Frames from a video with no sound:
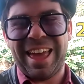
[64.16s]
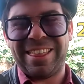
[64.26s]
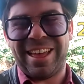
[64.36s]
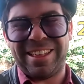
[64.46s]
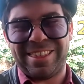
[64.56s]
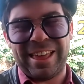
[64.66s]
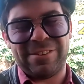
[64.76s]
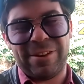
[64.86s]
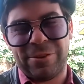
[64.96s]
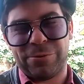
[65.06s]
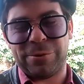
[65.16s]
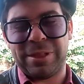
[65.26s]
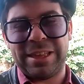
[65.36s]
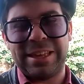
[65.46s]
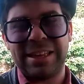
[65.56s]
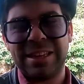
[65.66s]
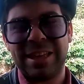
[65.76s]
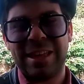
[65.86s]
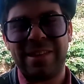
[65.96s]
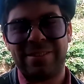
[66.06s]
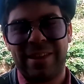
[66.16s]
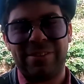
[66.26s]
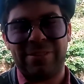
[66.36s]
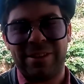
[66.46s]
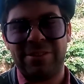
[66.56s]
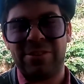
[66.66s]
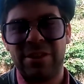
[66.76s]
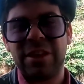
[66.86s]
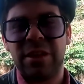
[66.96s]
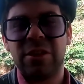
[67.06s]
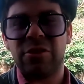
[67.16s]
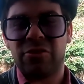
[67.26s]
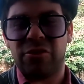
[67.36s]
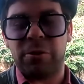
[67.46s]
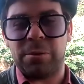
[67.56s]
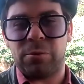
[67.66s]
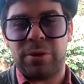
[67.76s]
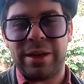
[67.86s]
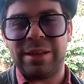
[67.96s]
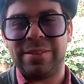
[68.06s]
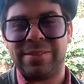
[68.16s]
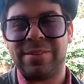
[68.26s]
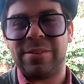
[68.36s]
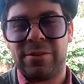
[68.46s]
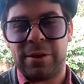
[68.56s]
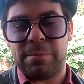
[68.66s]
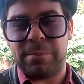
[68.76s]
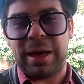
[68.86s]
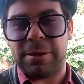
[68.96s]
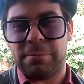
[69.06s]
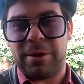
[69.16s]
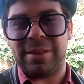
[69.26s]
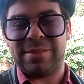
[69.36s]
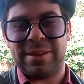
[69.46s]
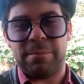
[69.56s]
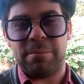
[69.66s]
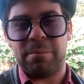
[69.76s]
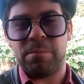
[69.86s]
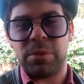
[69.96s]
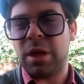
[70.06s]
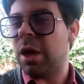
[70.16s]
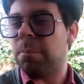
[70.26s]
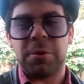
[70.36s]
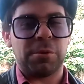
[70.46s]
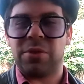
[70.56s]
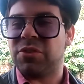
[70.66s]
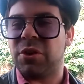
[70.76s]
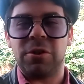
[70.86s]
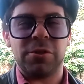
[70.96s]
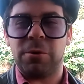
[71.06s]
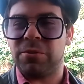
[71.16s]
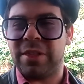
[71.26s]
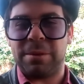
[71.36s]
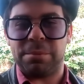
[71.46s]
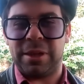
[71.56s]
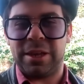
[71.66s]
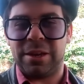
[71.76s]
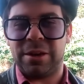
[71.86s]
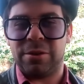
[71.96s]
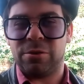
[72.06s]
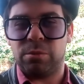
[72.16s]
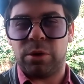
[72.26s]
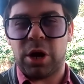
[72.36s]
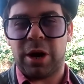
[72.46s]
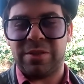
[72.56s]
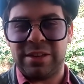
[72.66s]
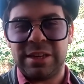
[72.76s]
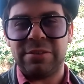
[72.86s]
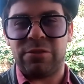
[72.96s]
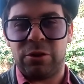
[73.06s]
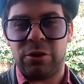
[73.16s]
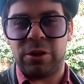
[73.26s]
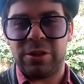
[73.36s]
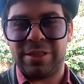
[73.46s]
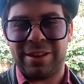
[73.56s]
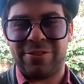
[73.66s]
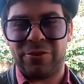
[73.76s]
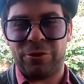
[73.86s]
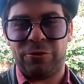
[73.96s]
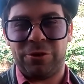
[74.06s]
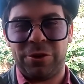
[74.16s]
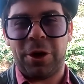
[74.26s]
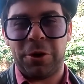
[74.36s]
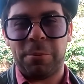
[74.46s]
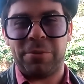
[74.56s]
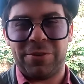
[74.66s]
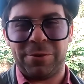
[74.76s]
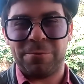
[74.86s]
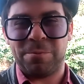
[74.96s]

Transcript: That said, eventually David showed him grace, took him back and embraced him, but there was still no discipline regarding the evil that his children had gotten up to.